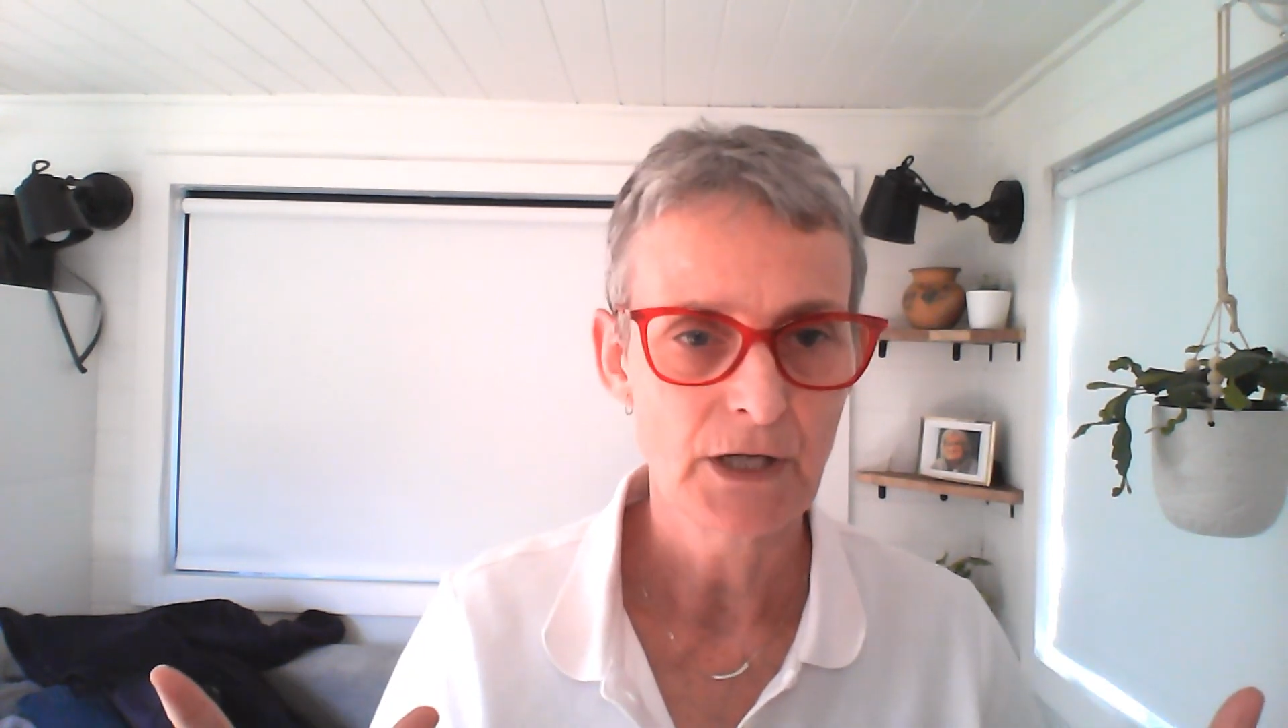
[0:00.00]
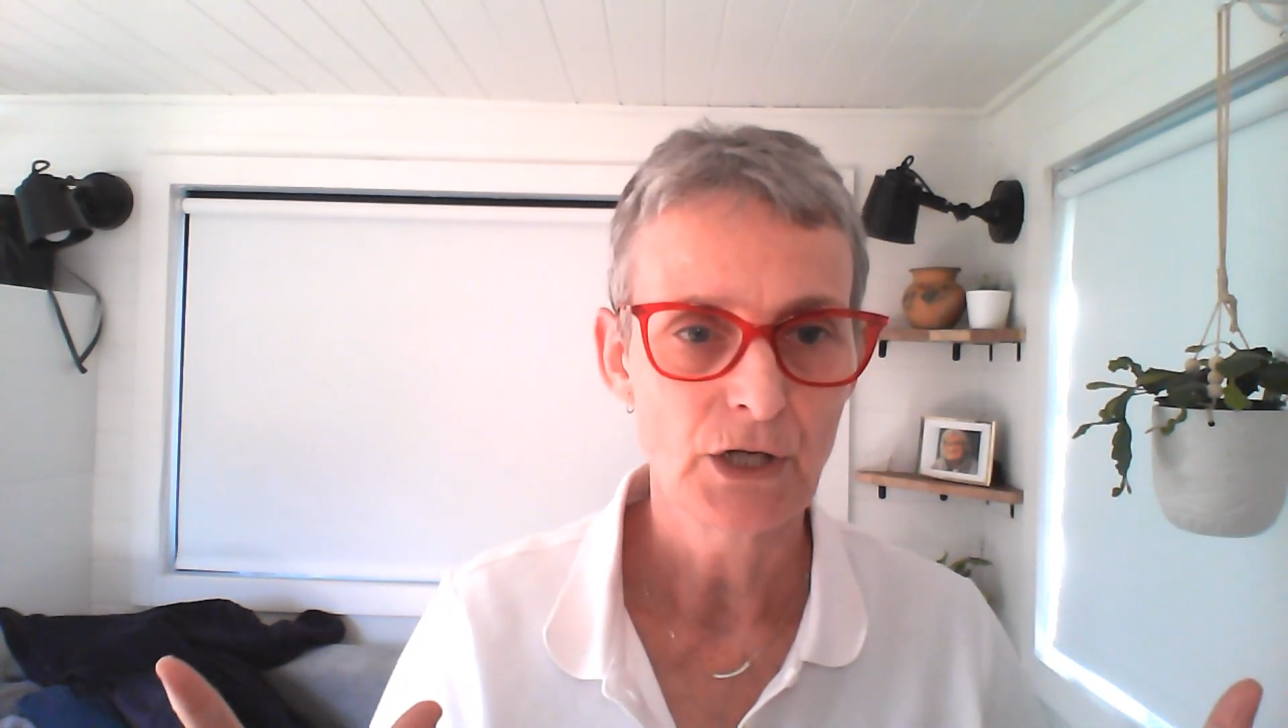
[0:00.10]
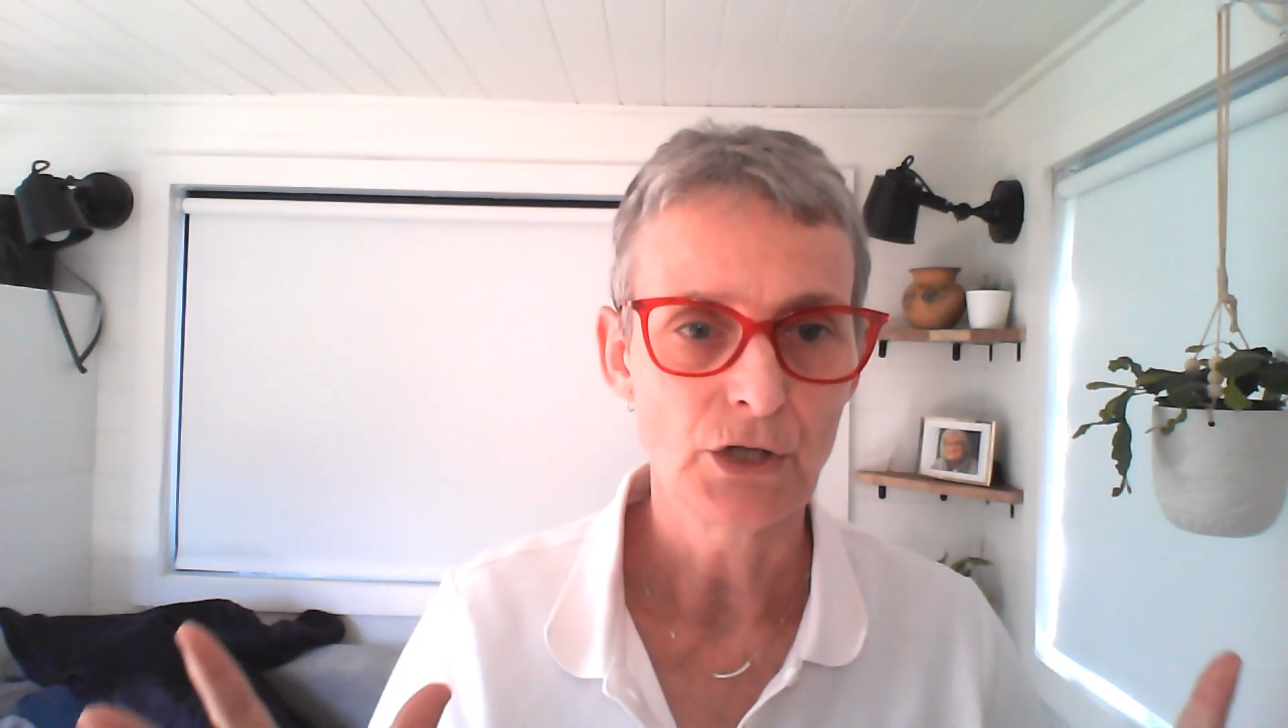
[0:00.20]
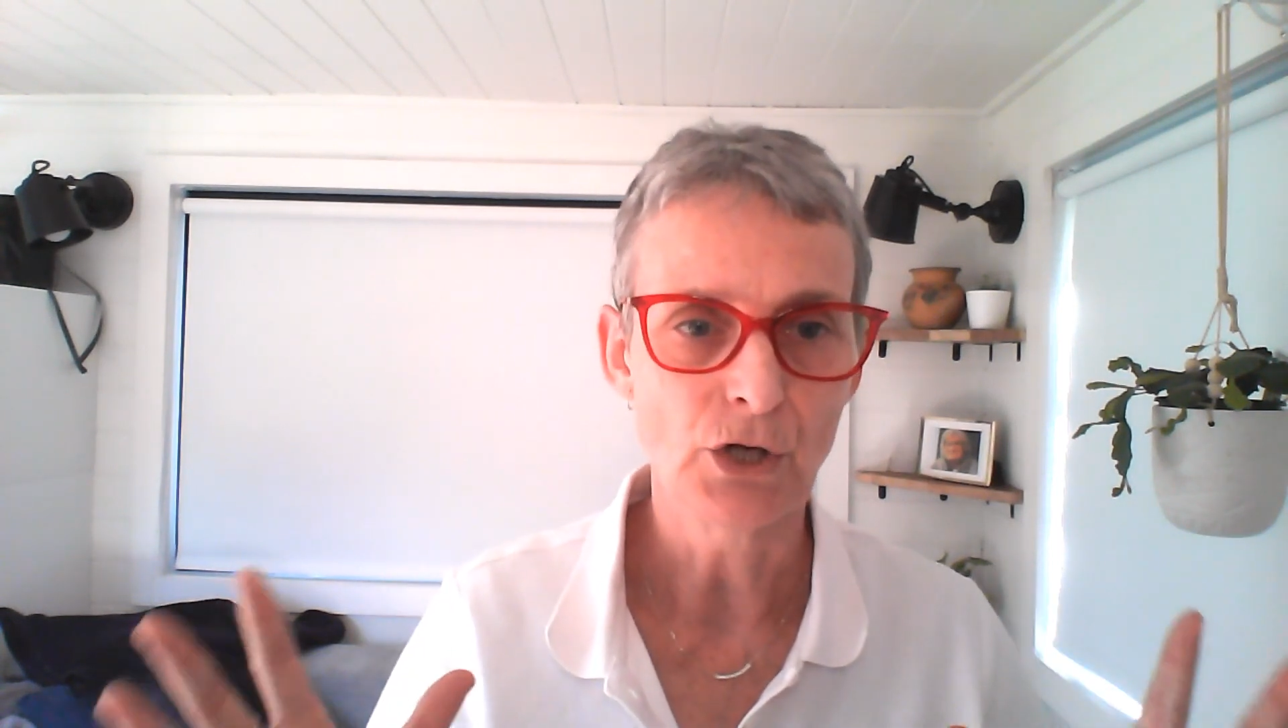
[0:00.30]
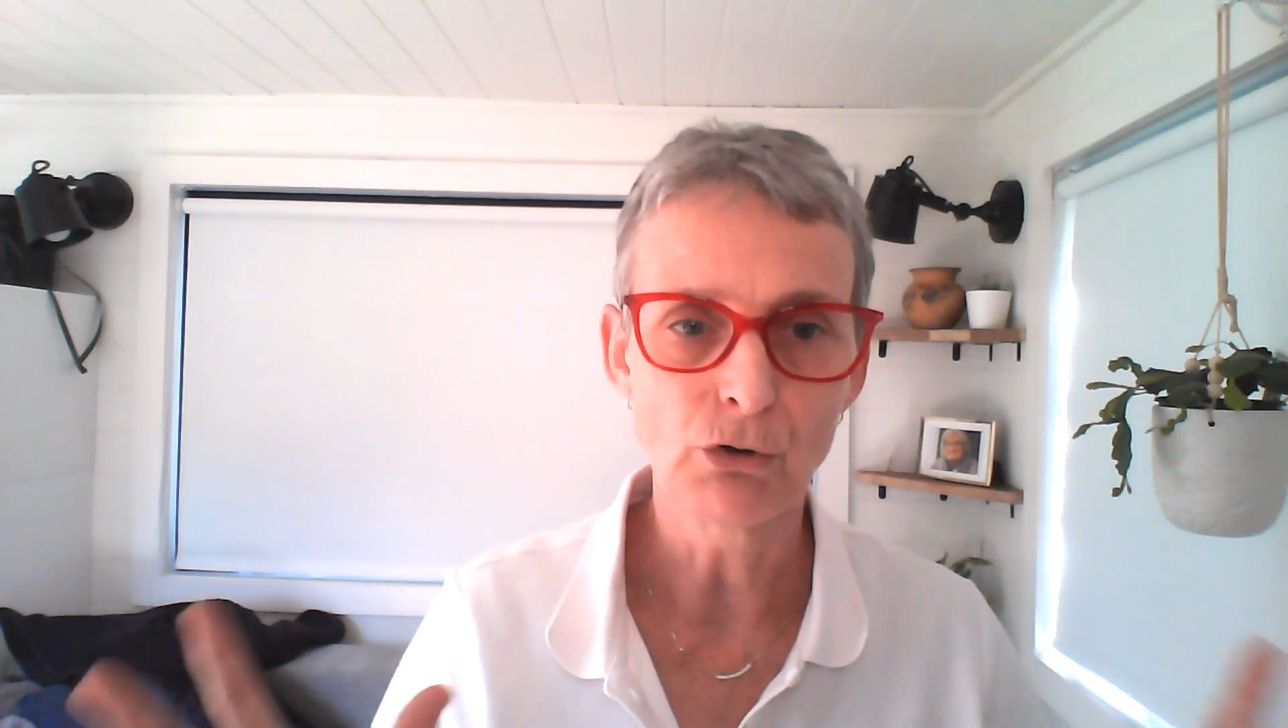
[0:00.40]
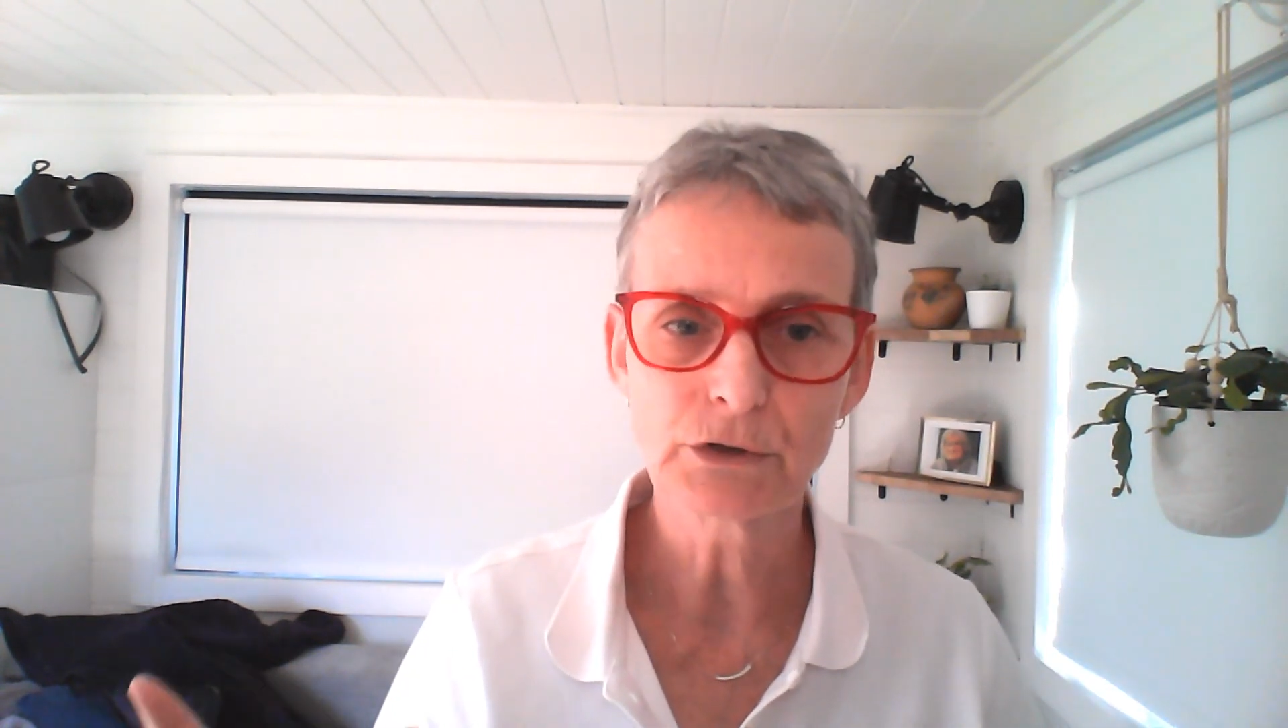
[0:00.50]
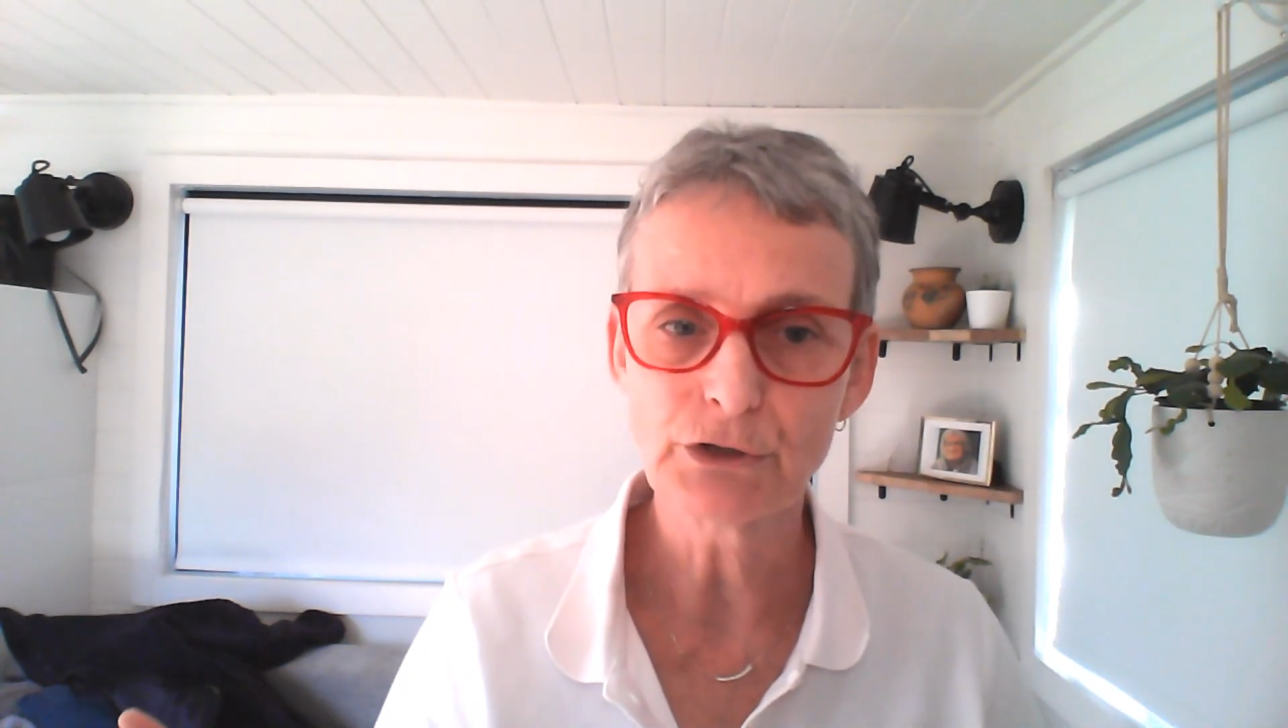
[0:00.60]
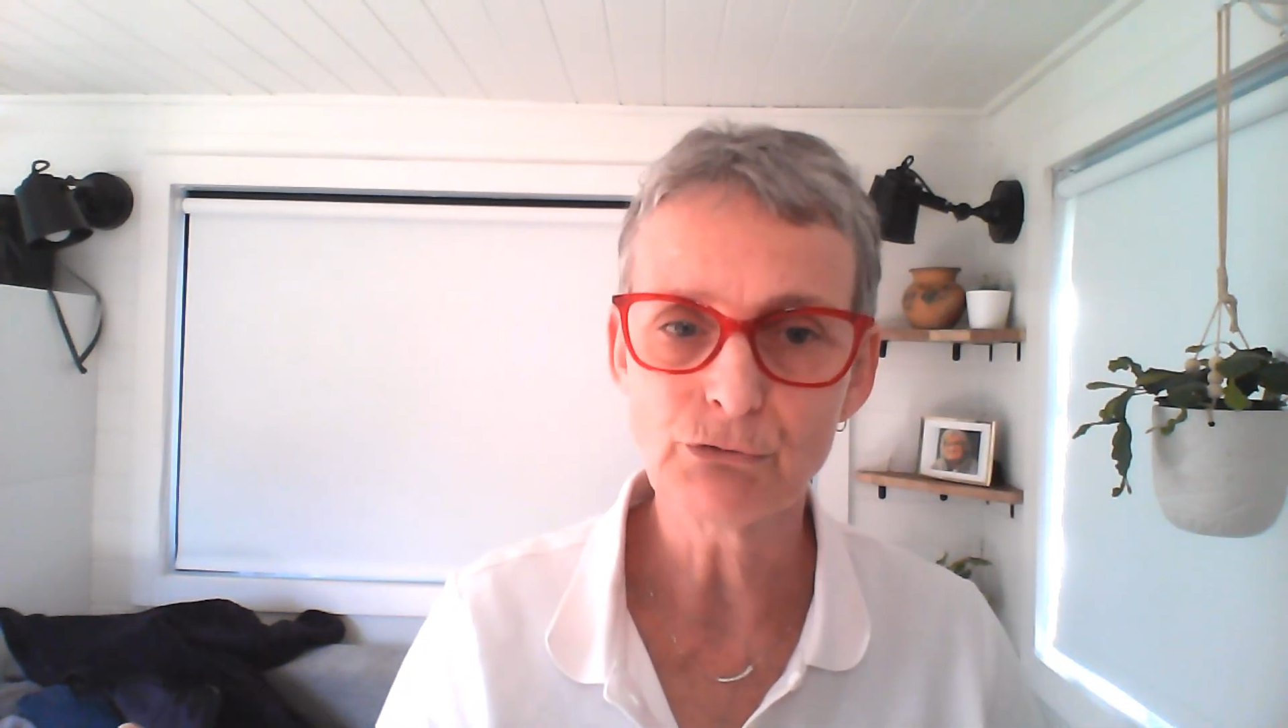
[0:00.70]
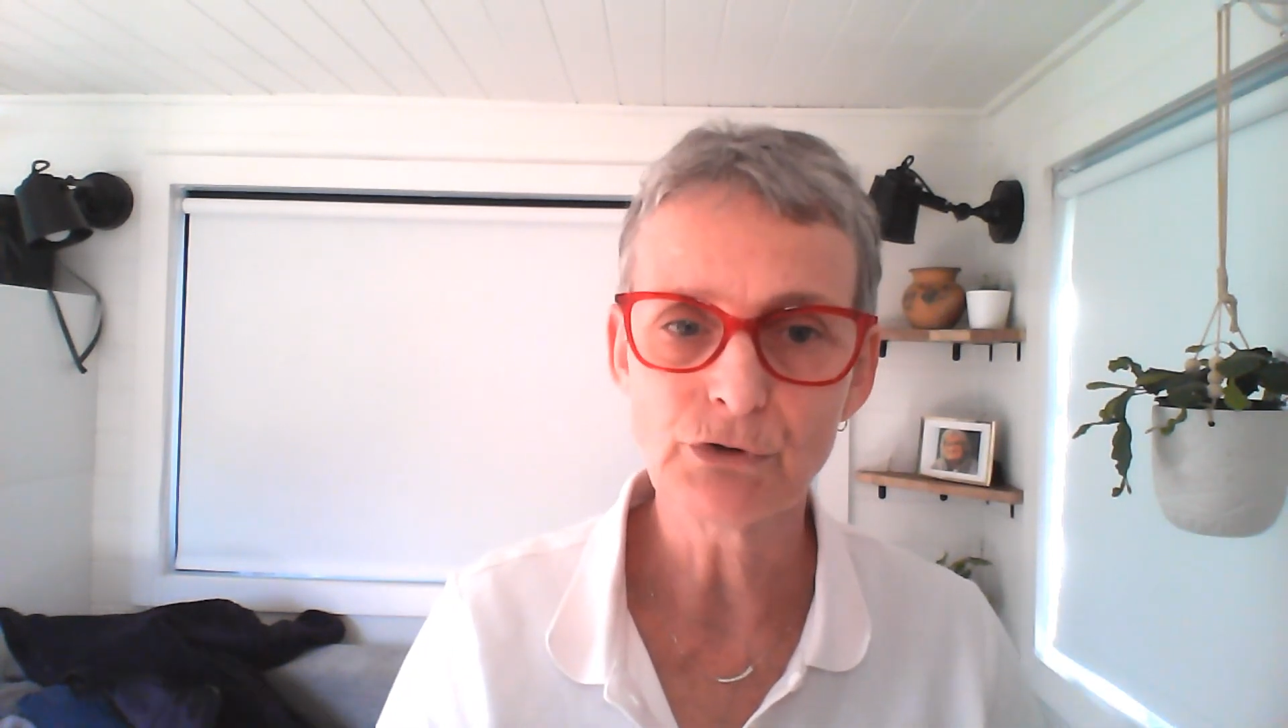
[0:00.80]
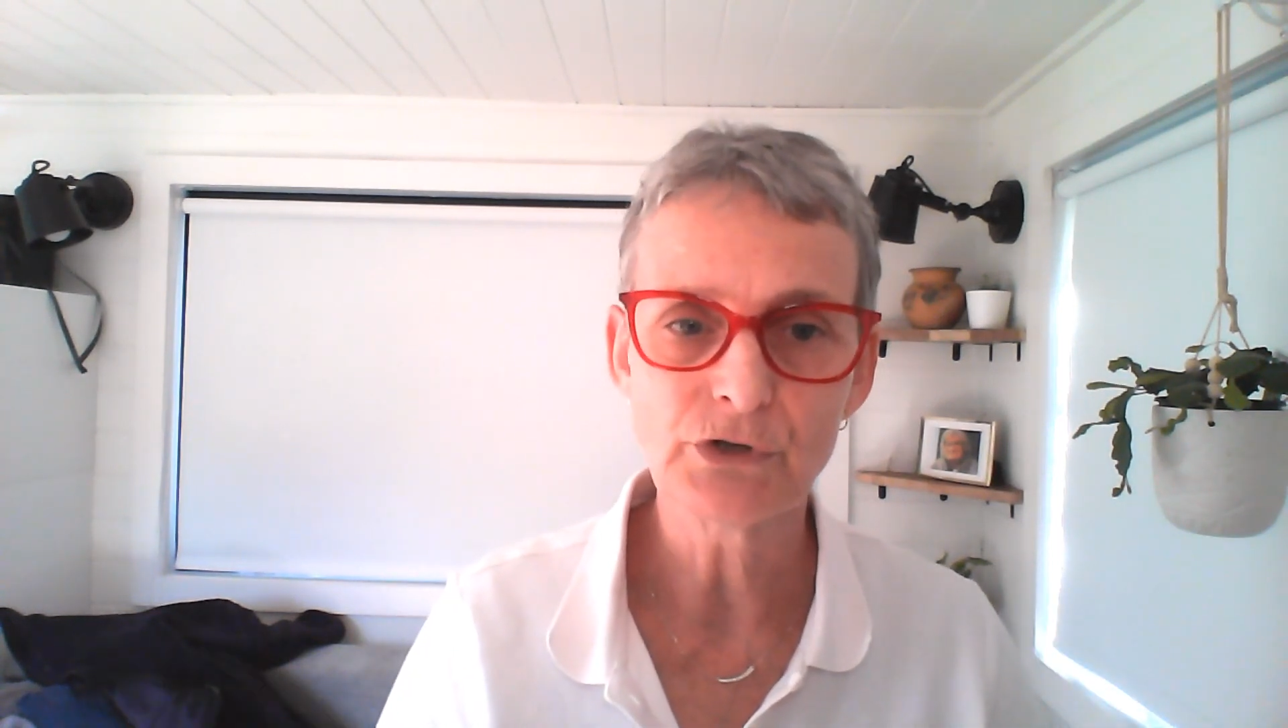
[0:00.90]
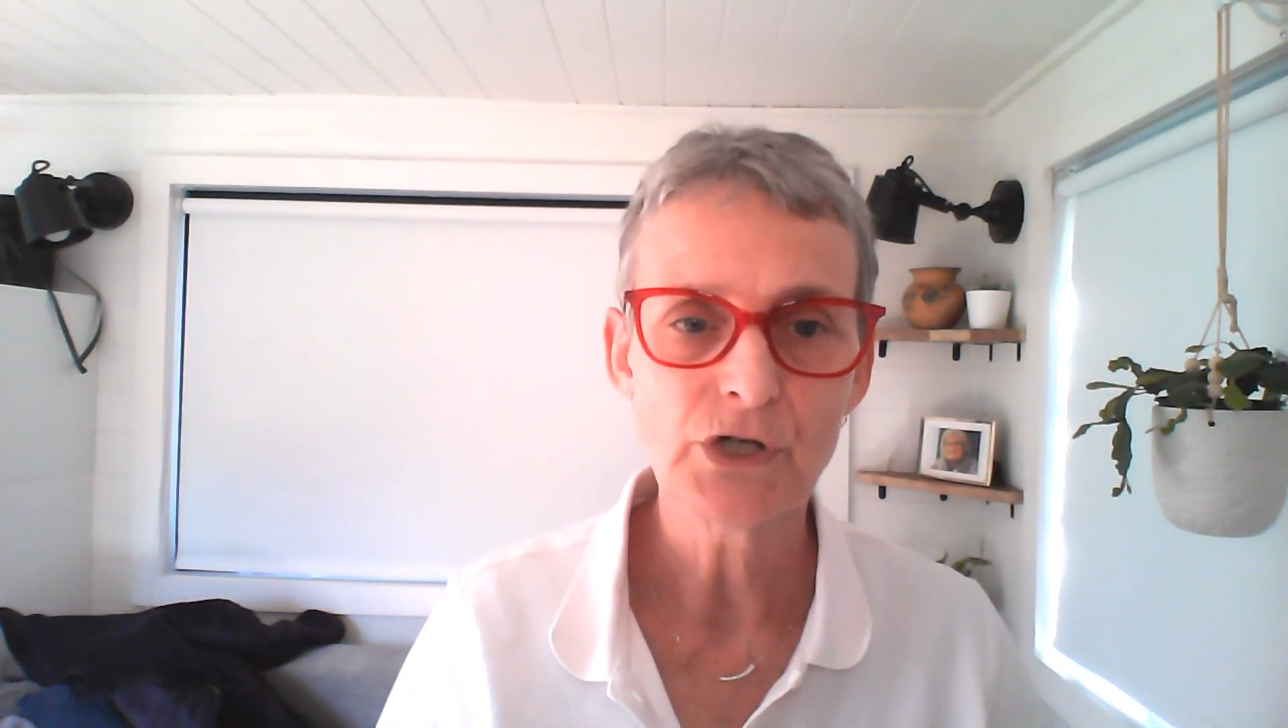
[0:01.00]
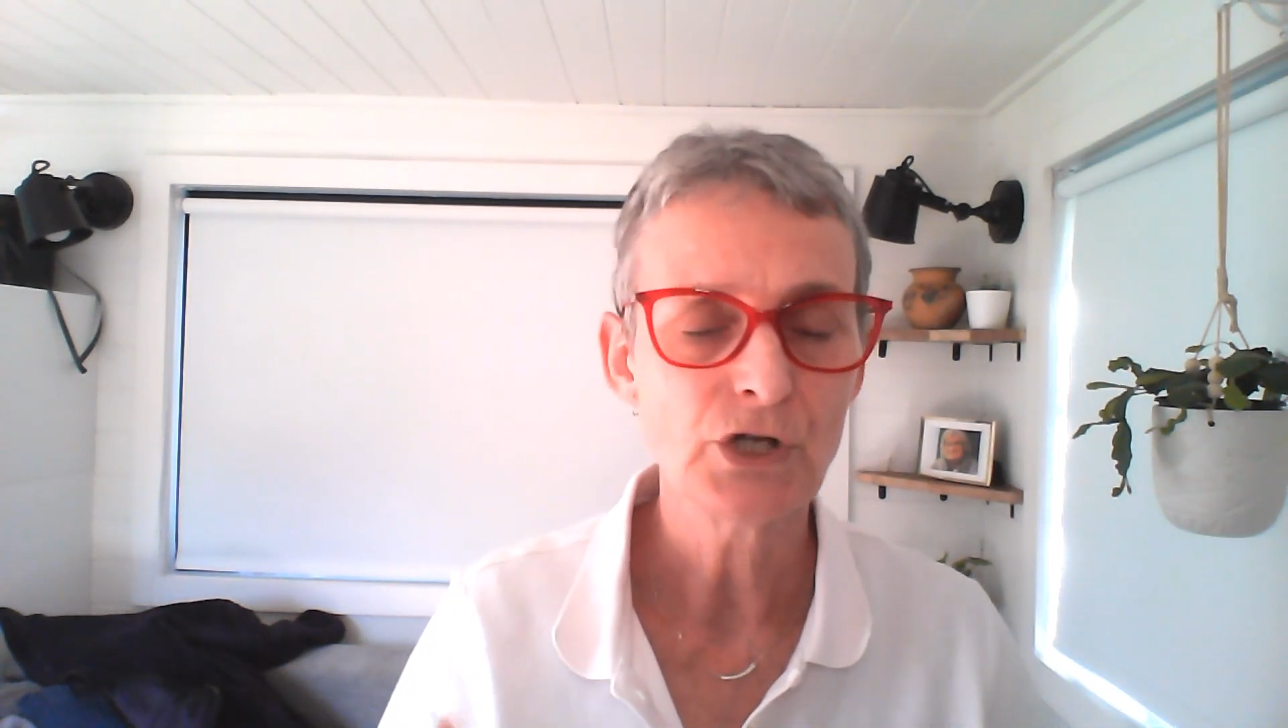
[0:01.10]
No gluten,